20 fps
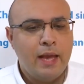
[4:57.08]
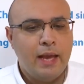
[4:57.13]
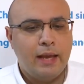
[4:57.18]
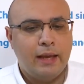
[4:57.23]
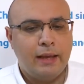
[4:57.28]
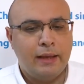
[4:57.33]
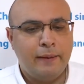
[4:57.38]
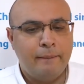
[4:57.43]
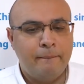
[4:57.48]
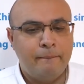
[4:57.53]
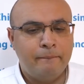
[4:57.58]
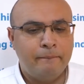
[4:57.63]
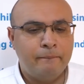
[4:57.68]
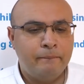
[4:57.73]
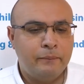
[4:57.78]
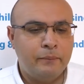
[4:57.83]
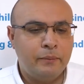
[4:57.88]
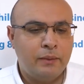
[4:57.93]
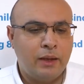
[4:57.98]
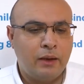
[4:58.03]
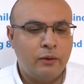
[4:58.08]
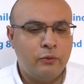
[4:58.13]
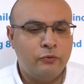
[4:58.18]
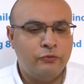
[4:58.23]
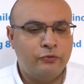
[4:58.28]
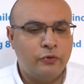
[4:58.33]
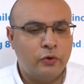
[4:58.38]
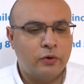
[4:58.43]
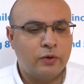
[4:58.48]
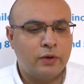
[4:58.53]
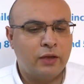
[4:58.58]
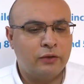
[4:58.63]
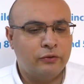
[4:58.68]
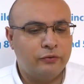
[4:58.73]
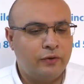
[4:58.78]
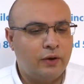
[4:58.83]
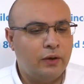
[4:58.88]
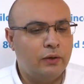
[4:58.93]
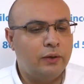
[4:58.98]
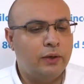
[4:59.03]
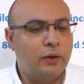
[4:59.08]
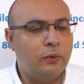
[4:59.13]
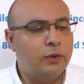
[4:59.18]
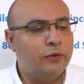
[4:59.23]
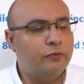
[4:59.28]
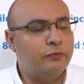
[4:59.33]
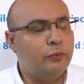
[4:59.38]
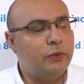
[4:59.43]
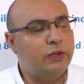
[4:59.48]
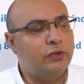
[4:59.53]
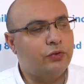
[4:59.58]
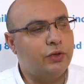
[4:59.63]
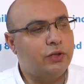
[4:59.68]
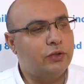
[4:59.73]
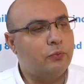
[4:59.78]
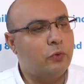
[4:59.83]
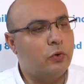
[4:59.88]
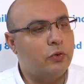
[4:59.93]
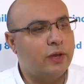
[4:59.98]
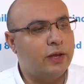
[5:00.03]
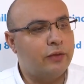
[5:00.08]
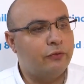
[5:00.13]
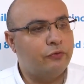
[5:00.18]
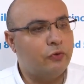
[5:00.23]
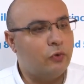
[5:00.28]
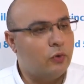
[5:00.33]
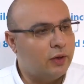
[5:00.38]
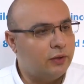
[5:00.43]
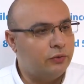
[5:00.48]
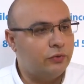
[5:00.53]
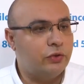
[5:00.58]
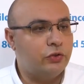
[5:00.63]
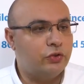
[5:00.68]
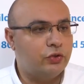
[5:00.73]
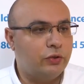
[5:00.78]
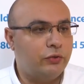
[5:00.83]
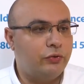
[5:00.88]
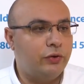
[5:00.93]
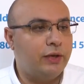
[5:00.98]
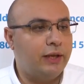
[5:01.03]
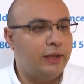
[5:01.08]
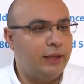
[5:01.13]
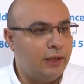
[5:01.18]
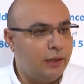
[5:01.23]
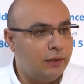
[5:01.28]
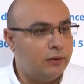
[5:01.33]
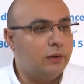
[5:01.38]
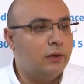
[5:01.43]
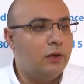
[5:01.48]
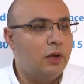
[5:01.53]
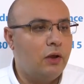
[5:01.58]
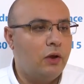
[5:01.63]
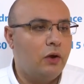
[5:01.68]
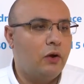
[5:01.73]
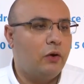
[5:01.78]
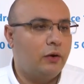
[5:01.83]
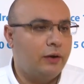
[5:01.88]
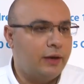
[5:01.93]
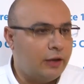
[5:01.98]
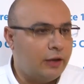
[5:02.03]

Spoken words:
Now for Atfaluna, we treat more than 400 children a year on